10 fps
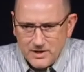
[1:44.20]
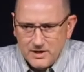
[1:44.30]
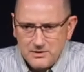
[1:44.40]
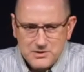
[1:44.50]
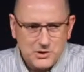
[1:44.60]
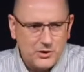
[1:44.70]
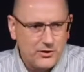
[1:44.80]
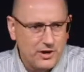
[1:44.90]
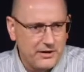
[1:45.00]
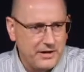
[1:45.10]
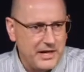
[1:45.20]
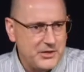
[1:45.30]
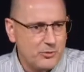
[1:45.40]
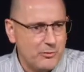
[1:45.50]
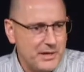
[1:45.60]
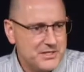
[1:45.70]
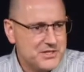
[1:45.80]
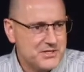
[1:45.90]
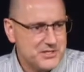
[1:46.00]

This occurred on an annual basis.